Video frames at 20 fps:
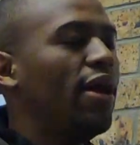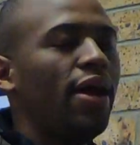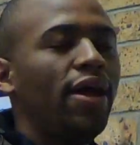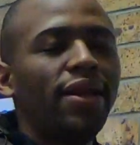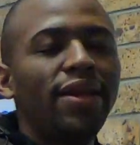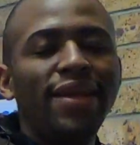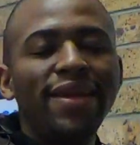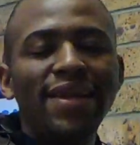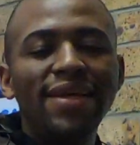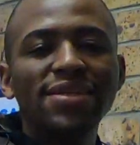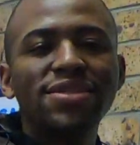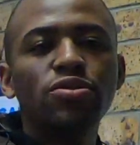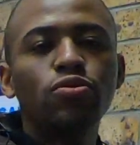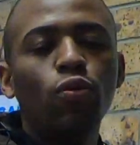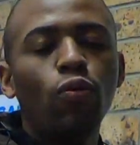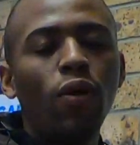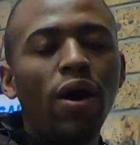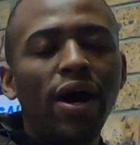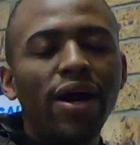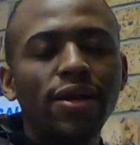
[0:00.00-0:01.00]
at least
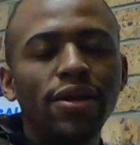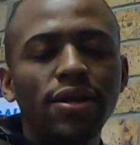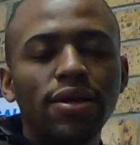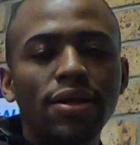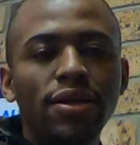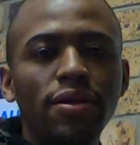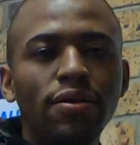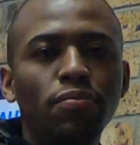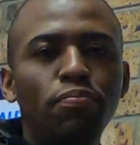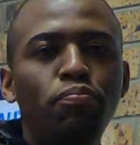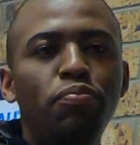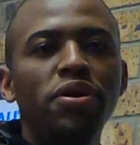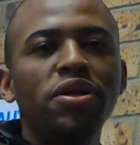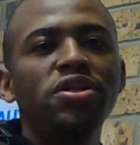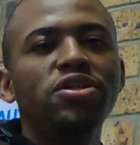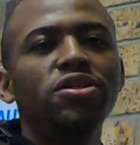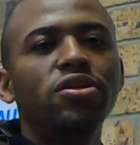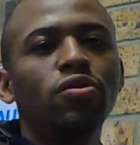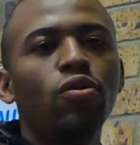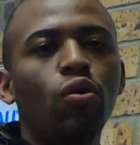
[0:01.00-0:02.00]
one
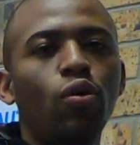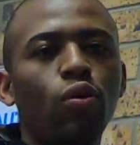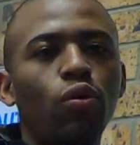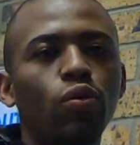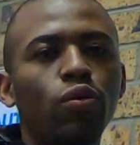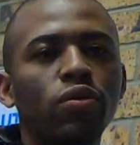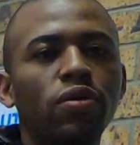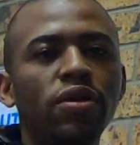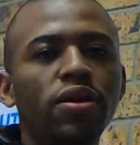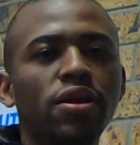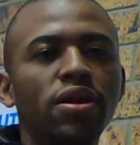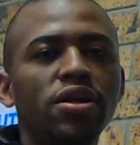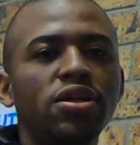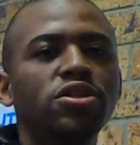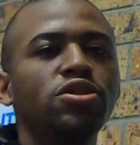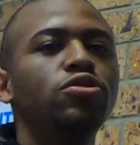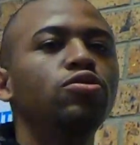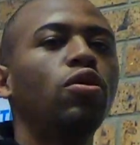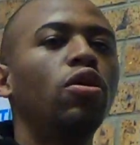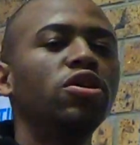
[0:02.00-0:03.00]
pigeonhole
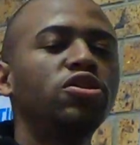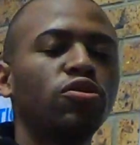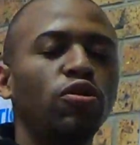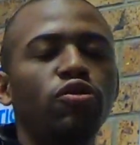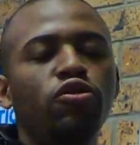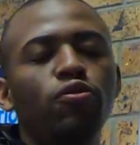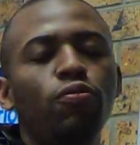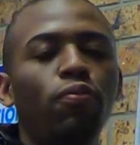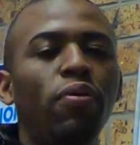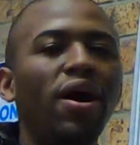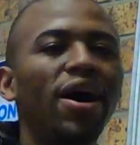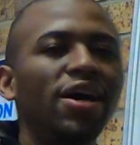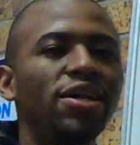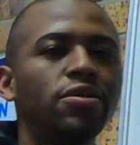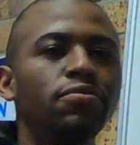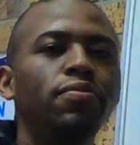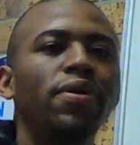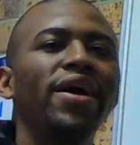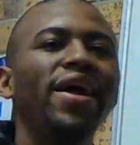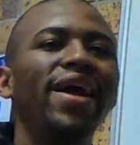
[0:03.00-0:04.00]
is not occupied
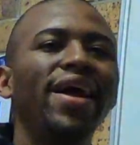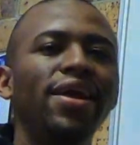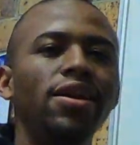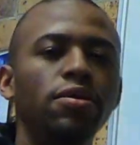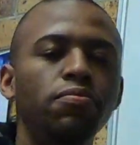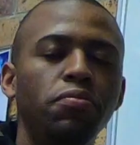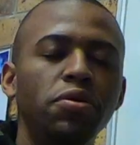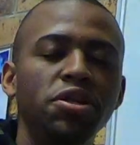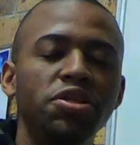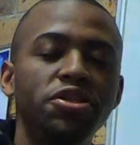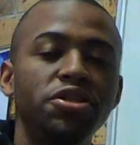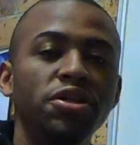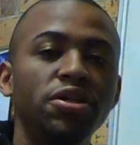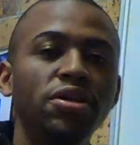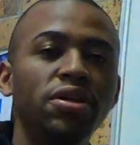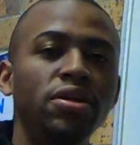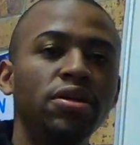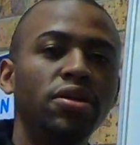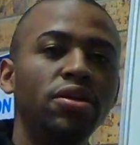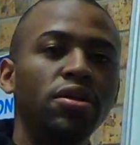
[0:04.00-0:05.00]
by any pigeon.